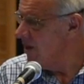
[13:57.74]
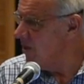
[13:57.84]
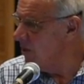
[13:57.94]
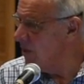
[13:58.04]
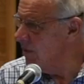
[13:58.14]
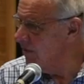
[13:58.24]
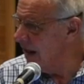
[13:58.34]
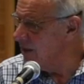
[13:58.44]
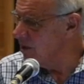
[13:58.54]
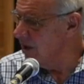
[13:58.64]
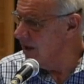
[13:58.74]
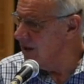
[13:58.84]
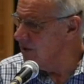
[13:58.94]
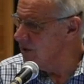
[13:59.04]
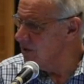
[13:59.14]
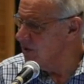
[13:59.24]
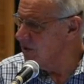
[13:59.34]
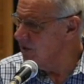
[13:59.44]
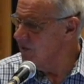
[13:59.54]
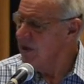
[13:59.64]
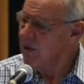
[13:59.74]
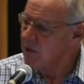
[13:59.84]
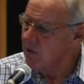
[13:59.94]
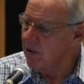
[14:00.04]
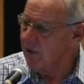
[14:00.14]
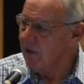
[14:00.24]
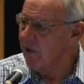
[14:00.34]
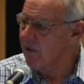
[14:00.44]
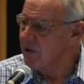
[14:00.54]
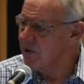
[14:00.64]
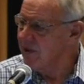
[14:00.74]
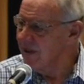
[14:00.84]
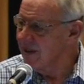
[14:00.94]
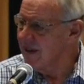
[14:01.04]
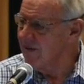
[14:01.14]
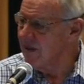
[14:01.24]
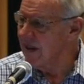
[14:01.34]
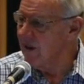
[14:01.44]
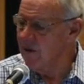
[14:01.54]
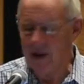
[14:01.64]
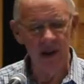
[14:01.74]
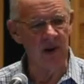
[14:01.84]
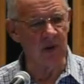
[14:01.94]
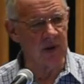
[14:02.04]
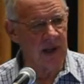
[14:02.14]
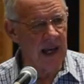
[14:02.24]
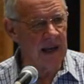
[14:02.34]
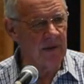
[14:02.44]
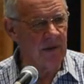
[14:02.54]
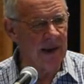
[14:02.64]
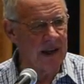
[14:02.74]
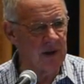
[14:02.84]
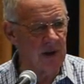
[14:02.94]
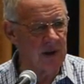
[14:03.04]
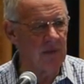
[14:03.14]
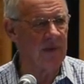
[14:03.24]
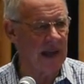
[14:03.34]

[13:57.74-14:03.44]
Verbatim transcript: you want to evangelize? Well, you should if you're a Christian, even though you're scared of evangelism.